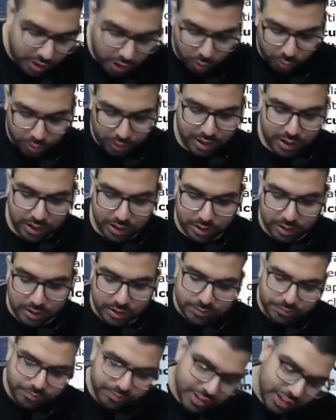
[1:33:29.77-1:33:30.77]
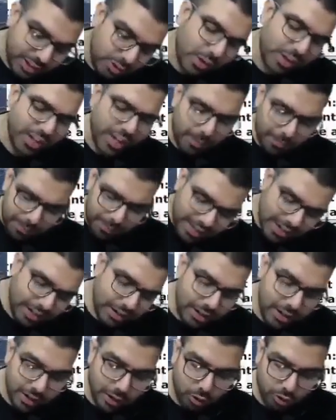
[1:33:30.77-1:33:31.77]
over here. This was happening
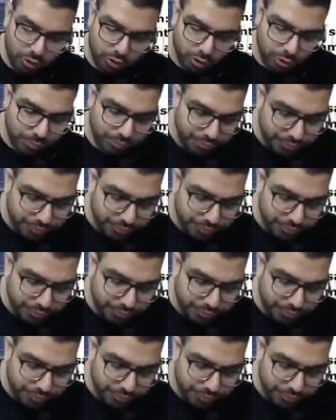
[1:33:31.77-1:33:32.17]
earlier also.